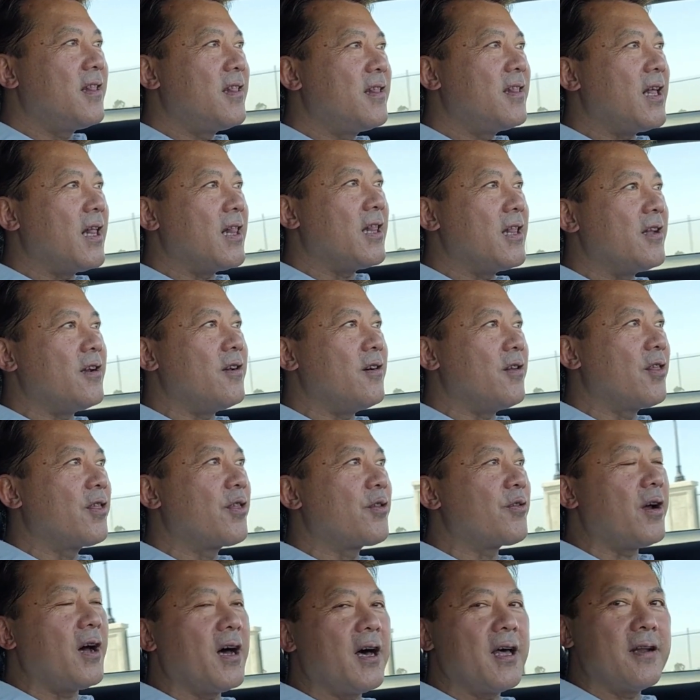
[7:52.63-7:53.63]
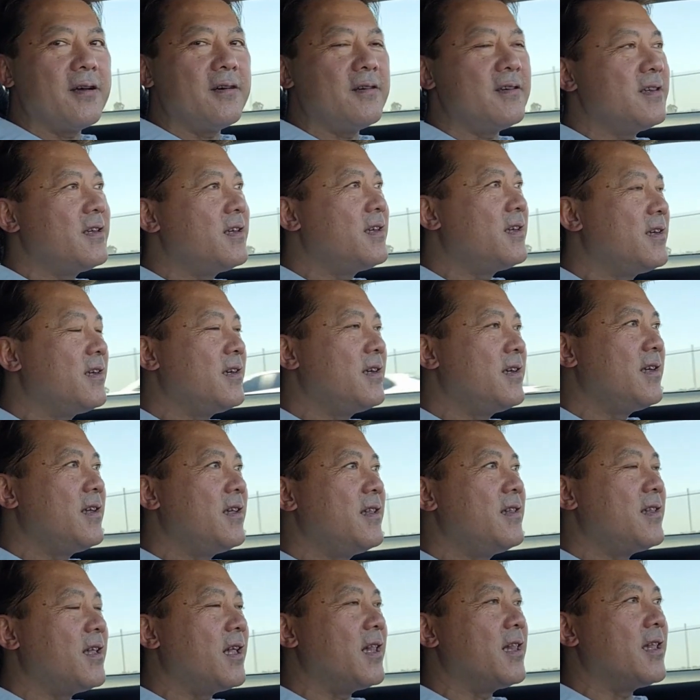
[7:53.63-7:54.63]
A little throttle,
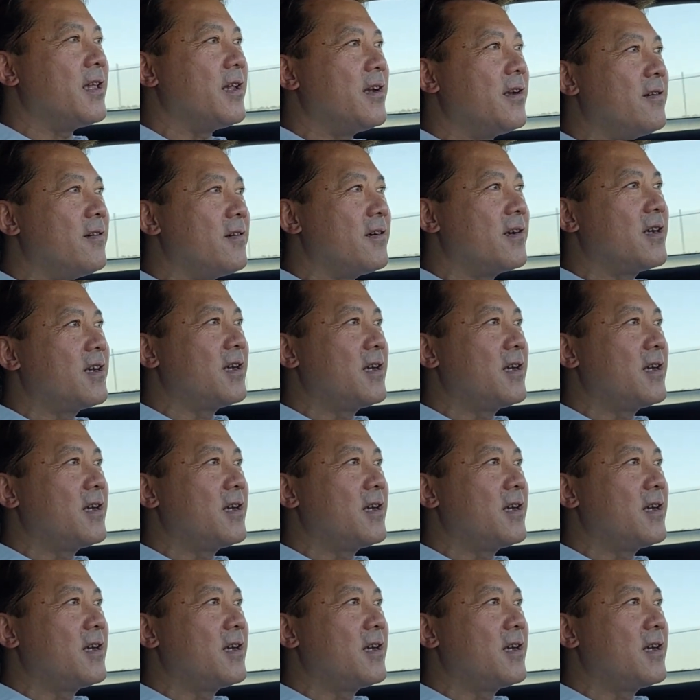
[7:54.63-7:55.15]
a little